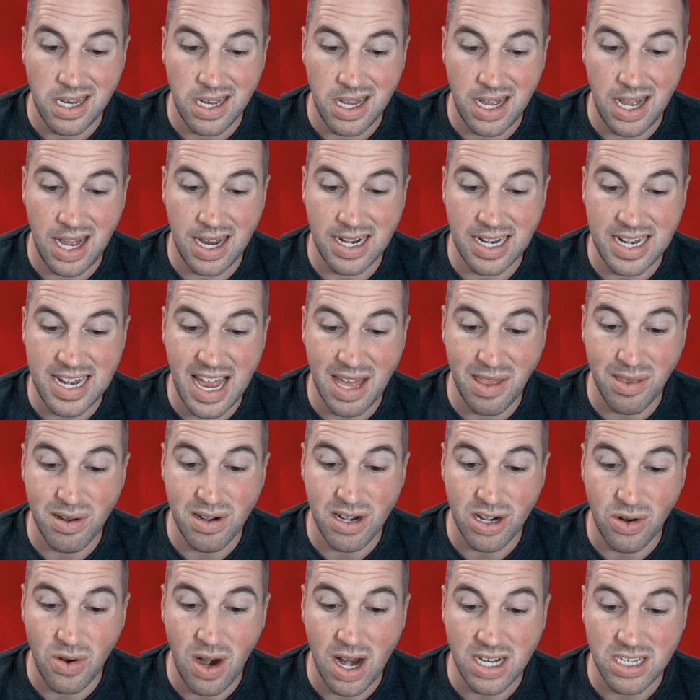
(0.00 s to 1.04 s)
on another to
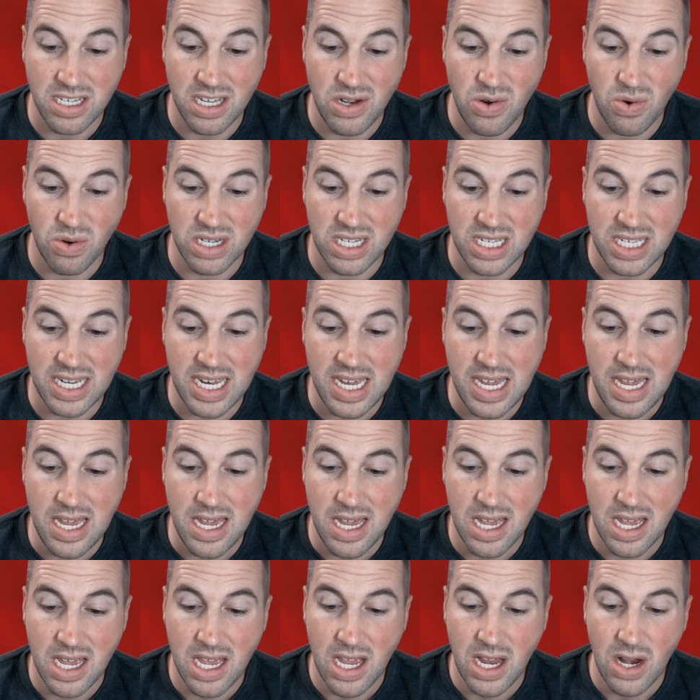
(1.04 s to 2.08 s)
cross the North Sea?
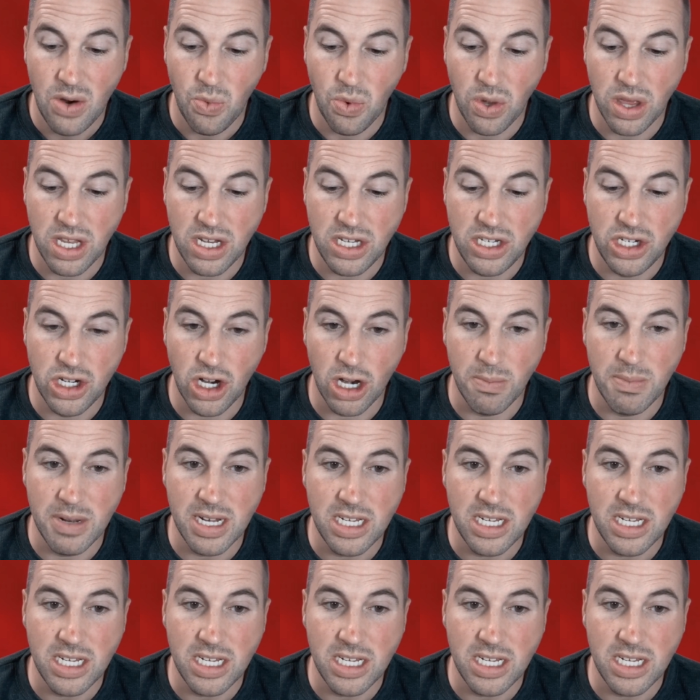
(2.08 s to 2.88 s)
Were the Germans